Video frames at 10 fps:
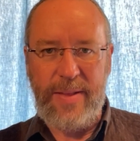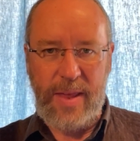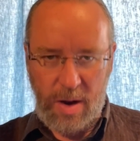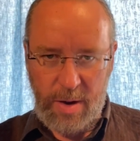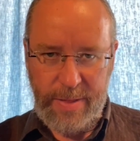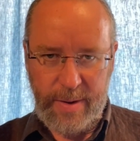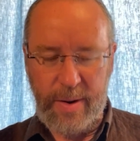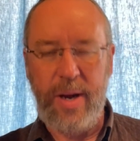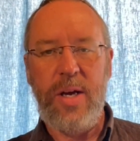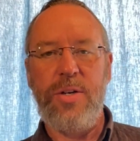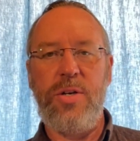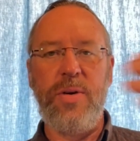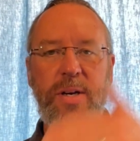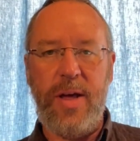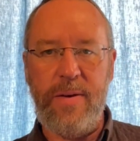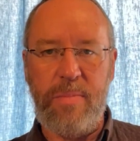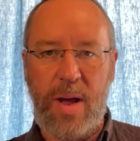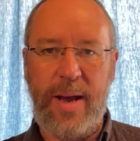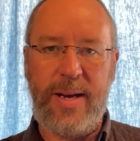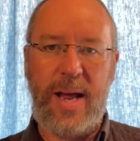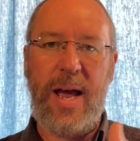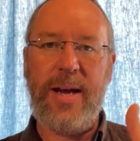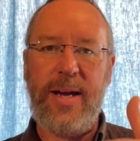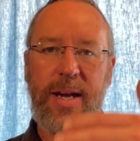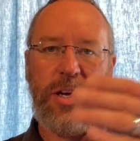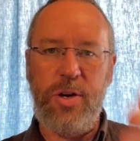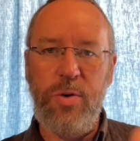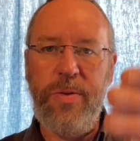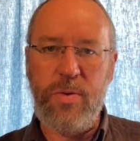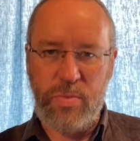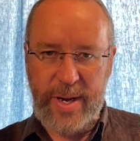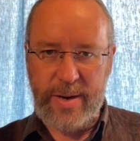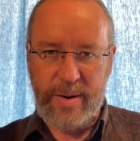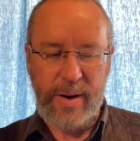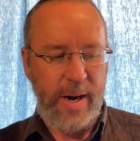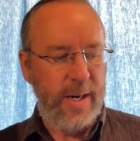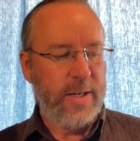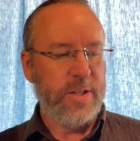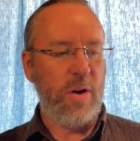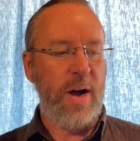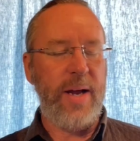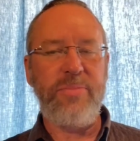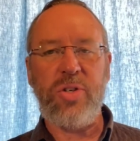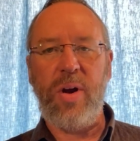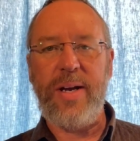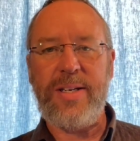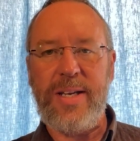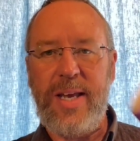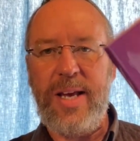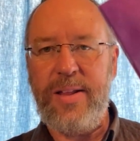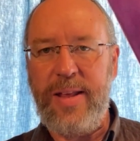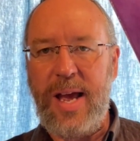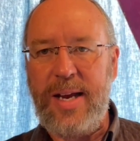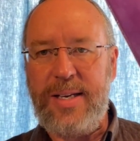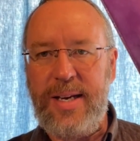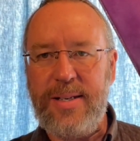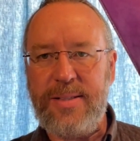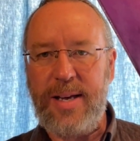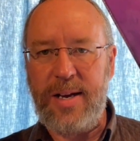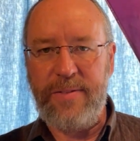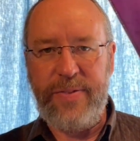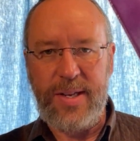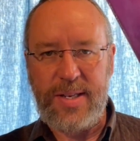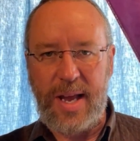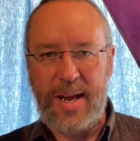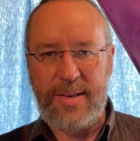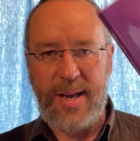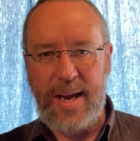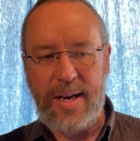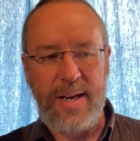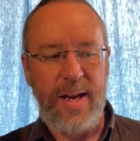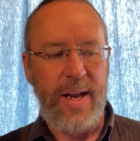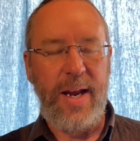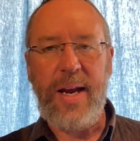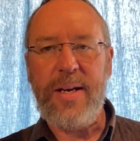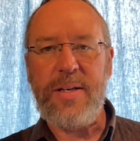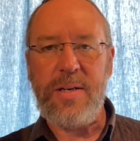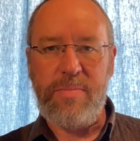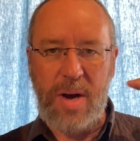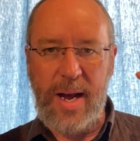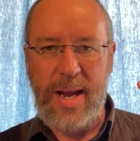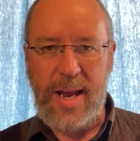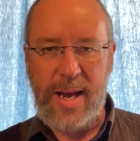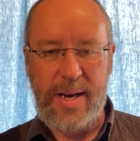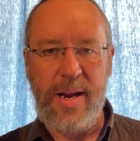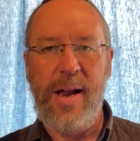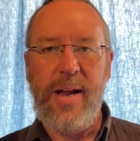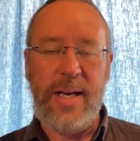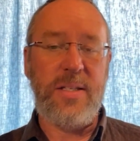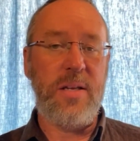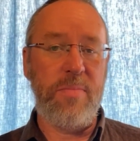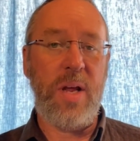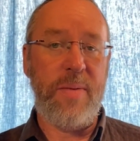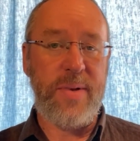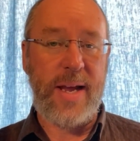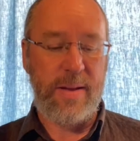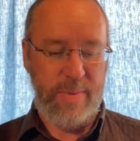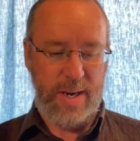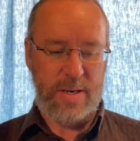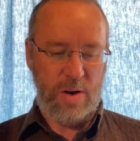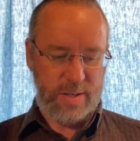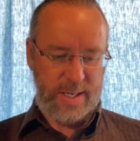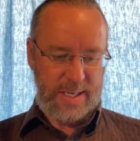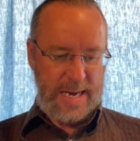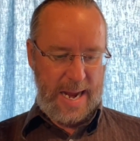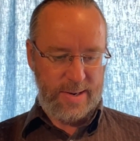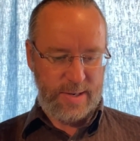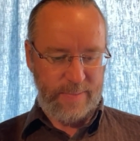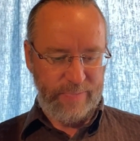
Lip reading: the author, to another mind, i.e. you, the reader. So I'm trying to get the ideas out of this guy's head into my head. And sometimes that can be a daunting task.